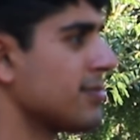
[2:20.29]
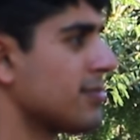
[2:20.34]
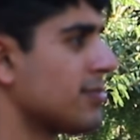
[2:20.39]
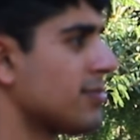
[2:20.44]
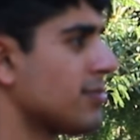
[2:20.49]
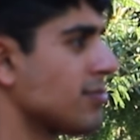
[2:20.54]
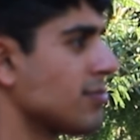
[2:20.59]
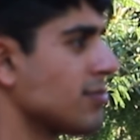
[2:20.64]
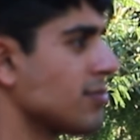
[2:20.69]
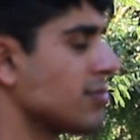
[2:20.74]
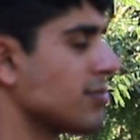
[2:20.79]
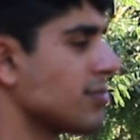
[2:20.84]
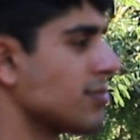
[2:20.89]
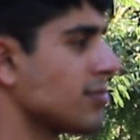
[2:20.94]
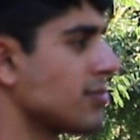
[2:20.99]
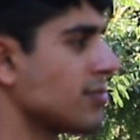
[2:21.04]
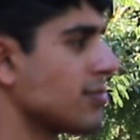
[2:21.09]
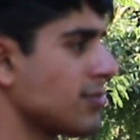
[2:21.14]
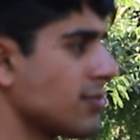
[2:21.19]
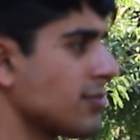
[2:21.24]

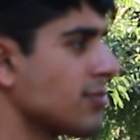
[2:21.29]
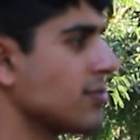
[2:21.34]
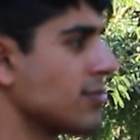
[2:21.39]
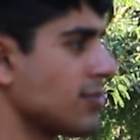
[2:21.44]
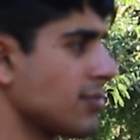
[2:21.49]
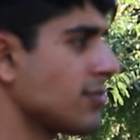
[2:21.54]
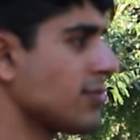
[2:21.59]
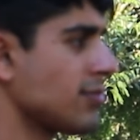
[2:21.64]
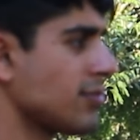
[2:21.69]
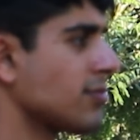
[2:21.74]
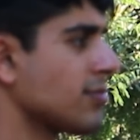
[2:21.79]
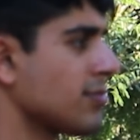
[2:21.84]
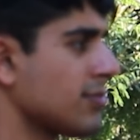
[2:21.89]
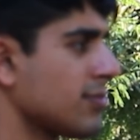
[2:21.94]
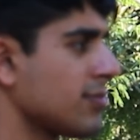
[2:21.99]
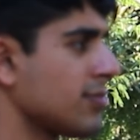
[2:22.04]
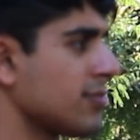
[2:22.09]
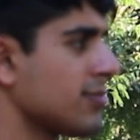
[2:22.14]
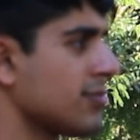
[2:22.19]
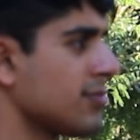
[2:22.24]
lessons
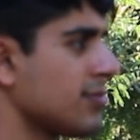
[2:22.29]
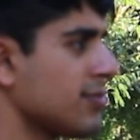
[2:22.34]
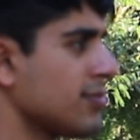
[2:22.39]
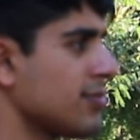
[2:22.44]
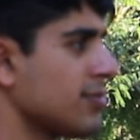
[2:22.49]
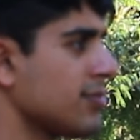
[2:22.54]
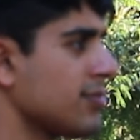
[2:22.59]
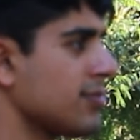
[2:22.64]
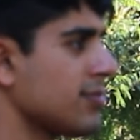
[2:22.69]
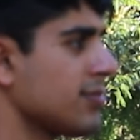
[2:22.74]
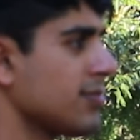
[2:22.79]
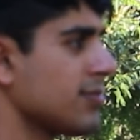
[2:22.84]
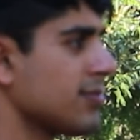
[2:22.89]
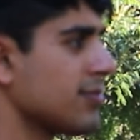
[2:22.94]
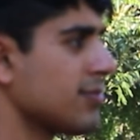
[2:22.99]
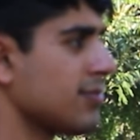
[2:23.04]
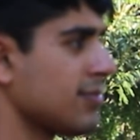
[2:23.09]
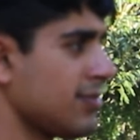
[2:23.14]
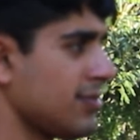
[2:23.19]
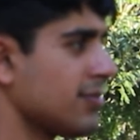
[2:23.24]
which you can
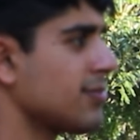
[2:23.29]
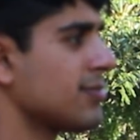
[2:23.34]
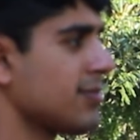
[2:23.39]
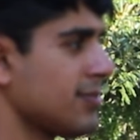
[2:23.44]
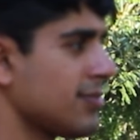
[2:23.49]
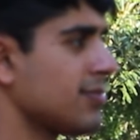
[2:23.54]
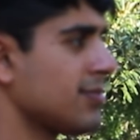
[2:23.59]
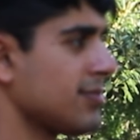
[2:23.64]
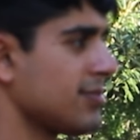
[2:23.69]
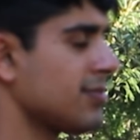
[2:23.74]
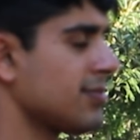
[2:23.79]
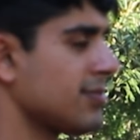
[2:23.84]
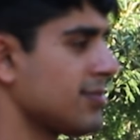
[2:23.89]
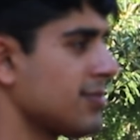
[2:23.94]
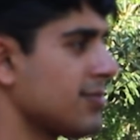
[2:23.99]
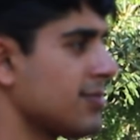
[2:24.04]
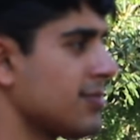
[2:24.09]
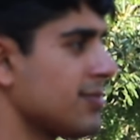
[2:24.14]
engage with by reading.